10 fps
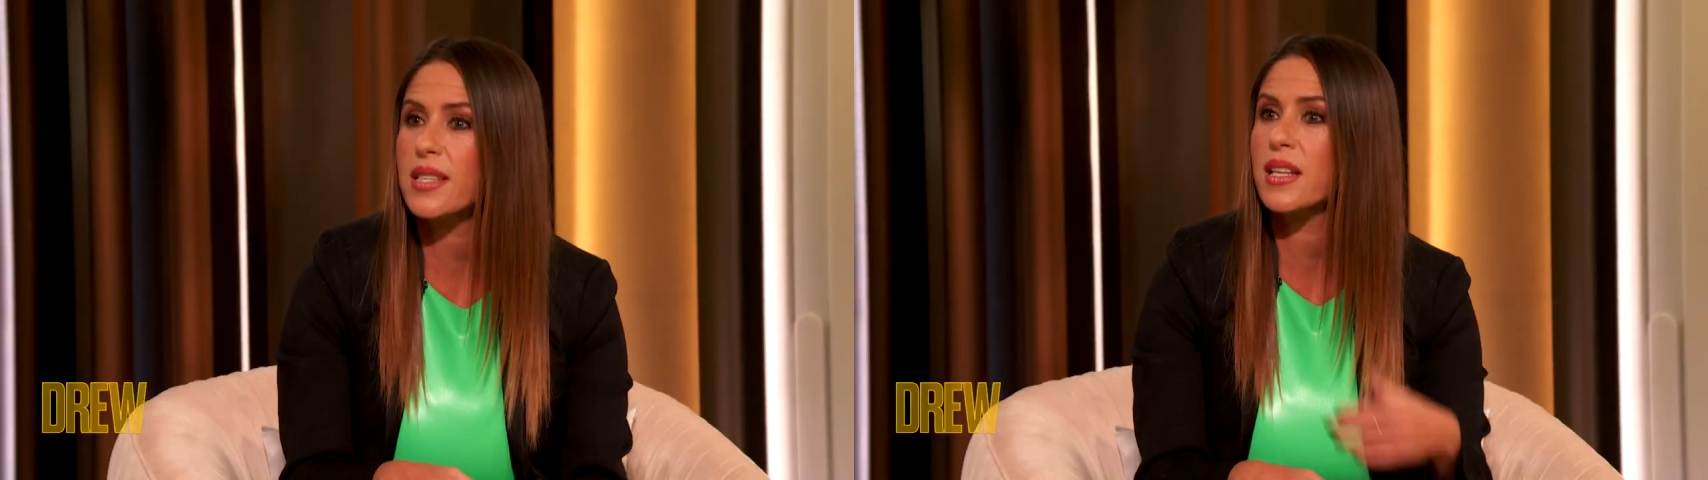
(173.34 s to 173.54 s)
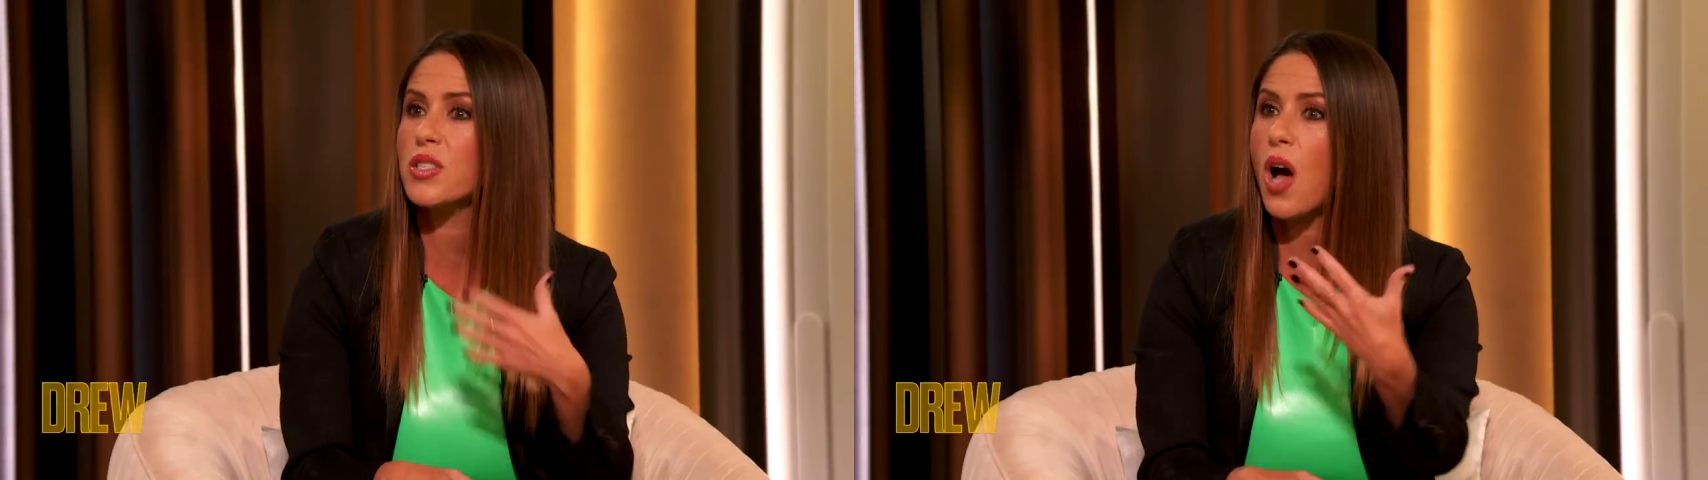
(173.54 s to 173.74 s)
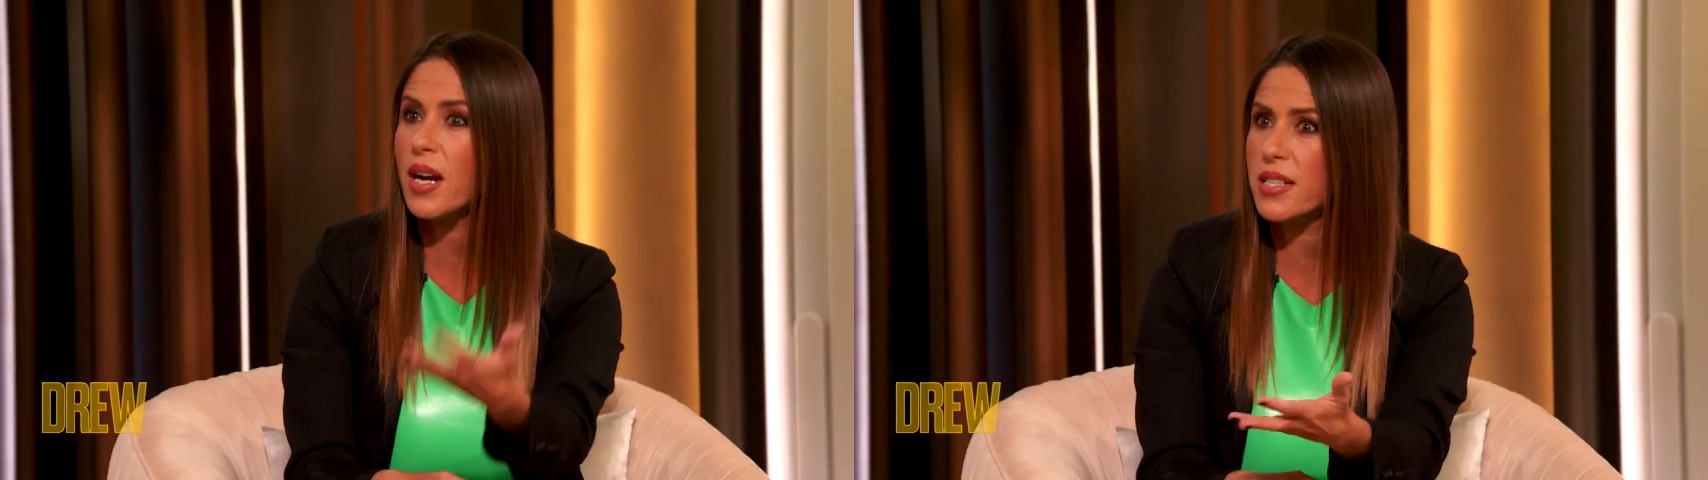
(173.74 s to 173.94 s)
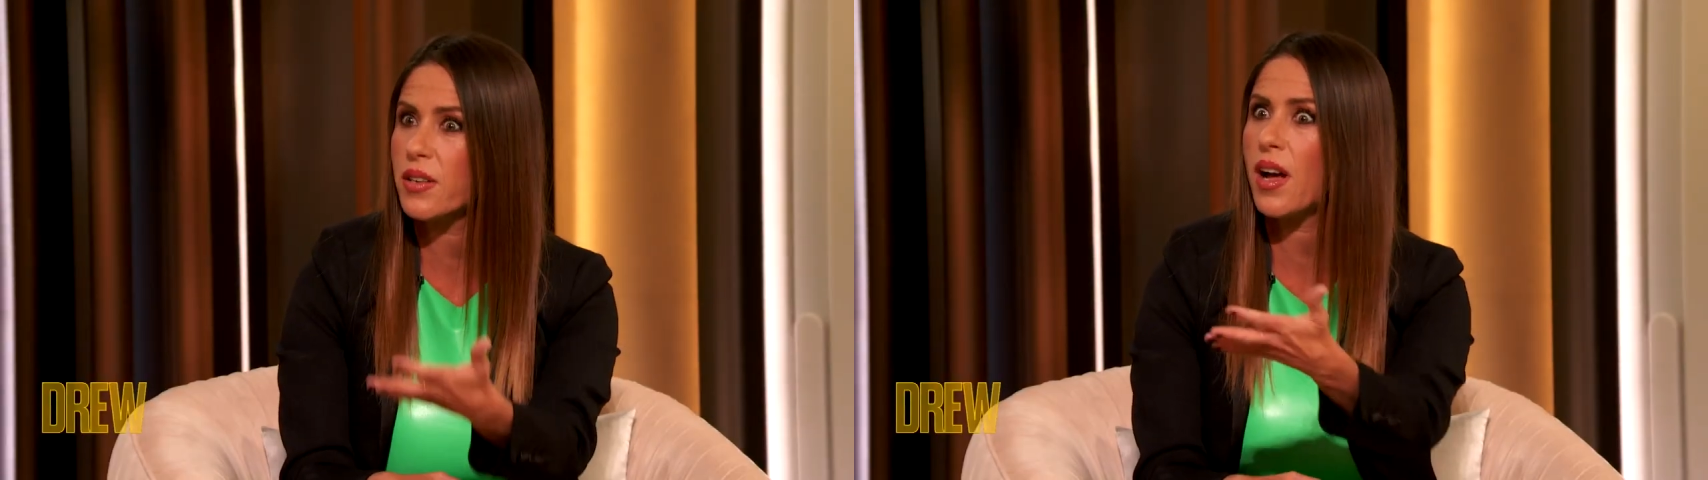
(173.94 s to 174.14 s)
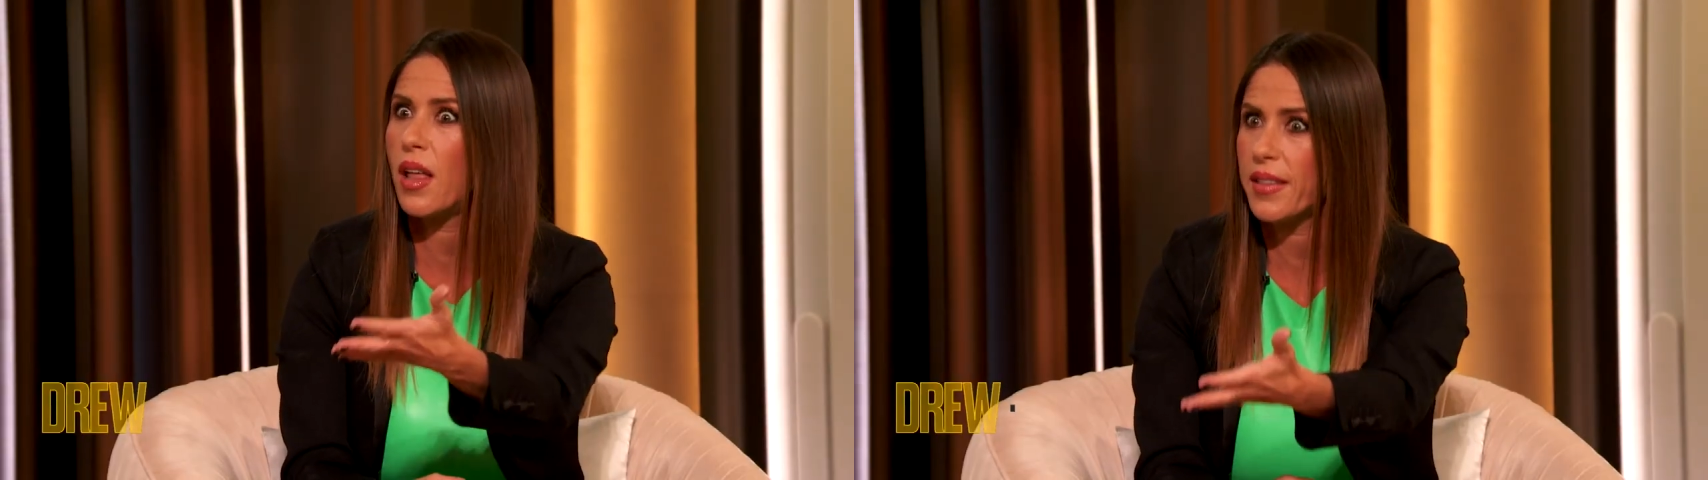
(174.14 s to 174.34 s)
and then yeah. talk to their
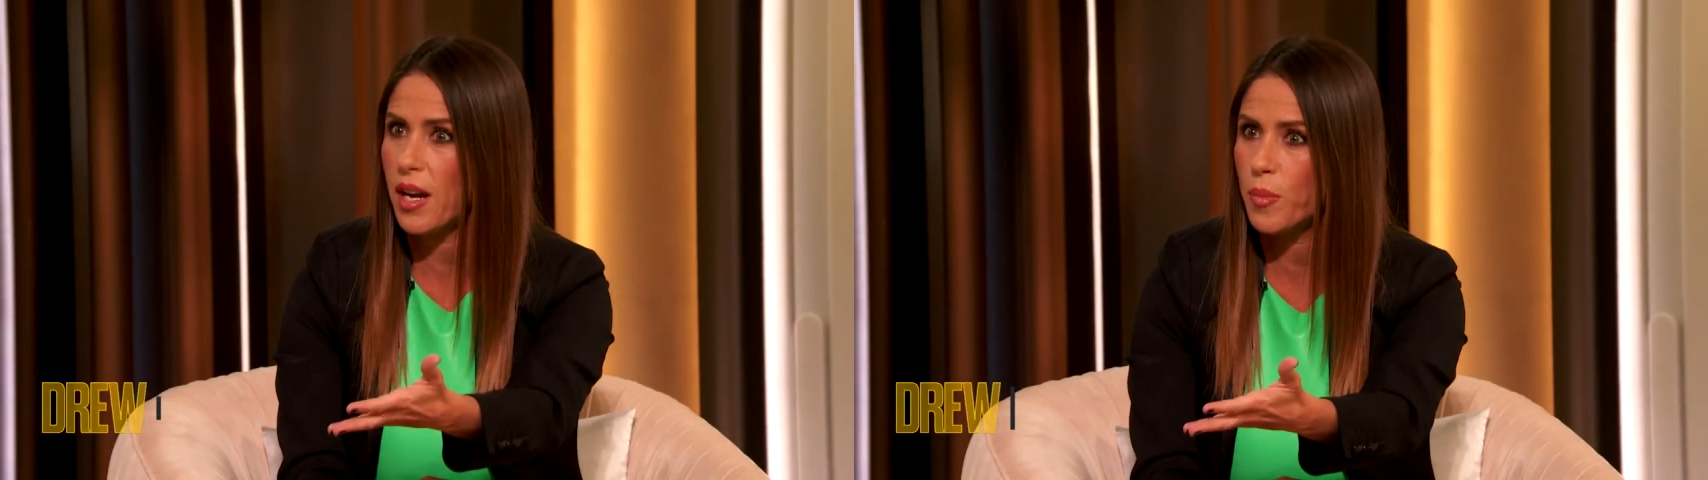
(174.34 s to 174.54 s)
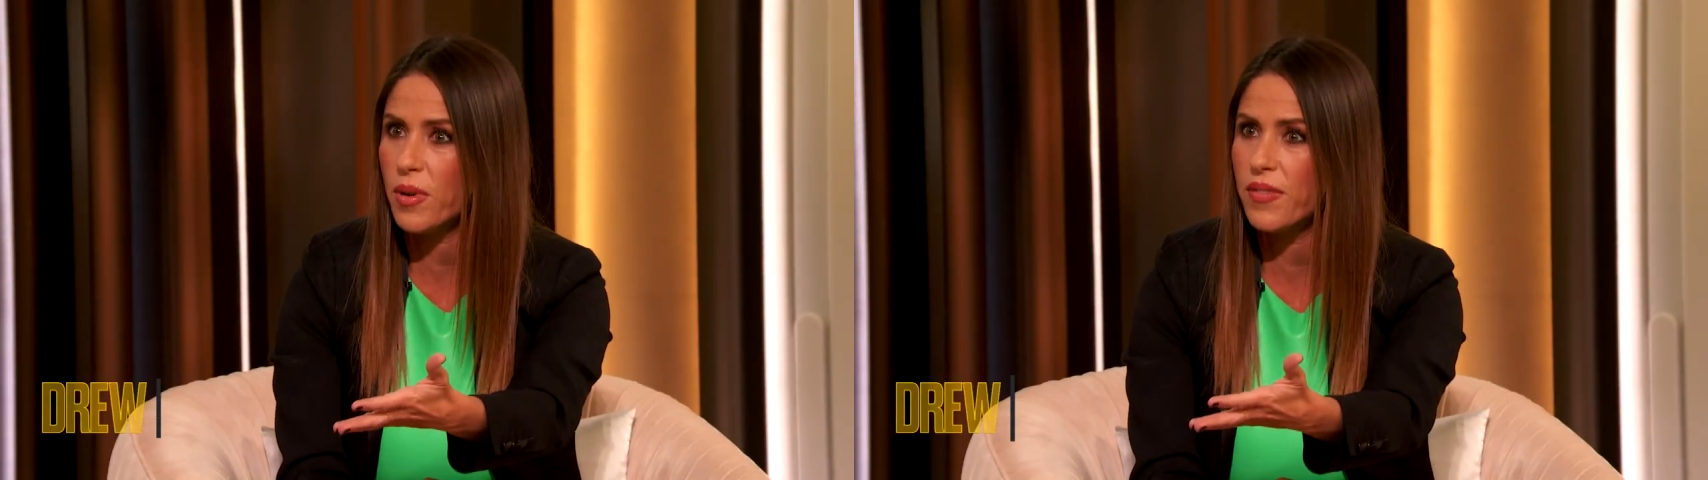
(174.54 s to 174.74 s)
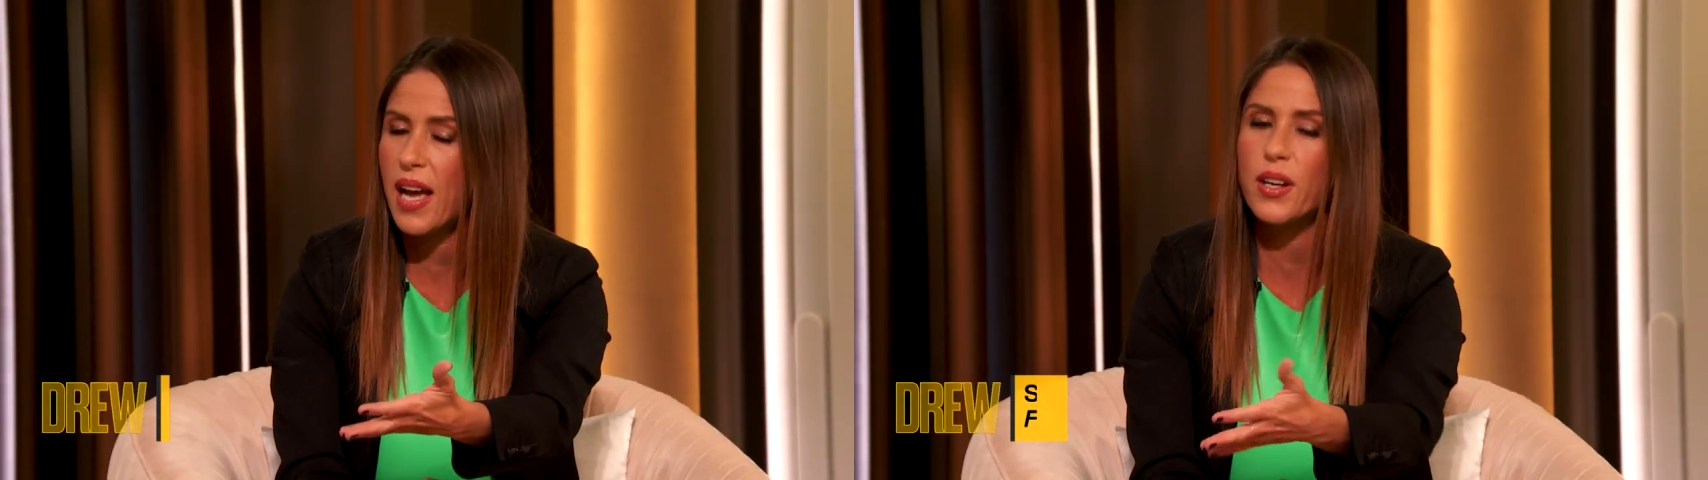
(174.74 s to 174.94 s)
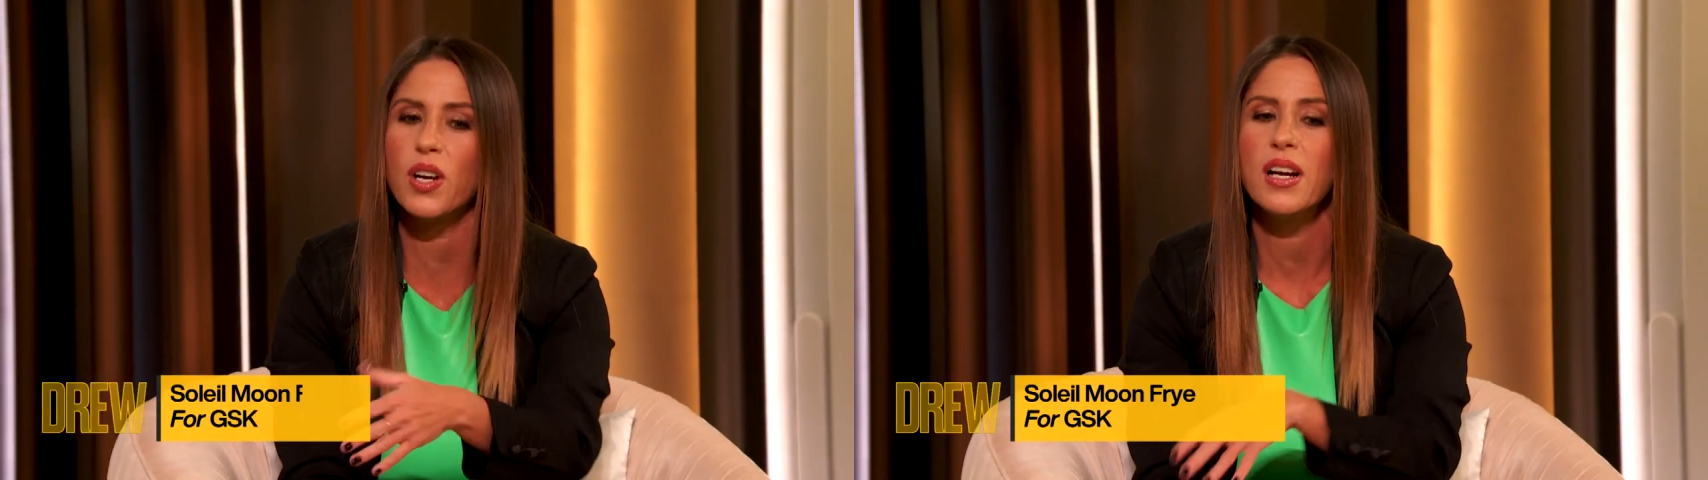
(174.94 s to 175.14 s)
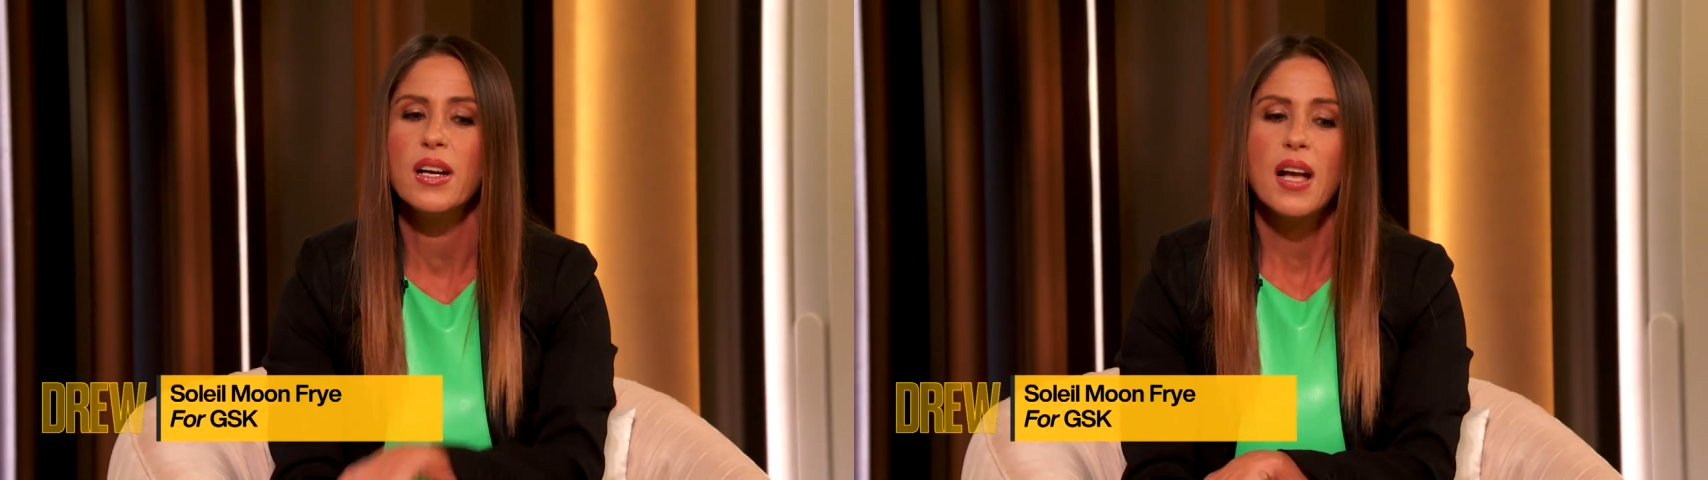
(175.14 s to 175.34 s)
healthcare provider.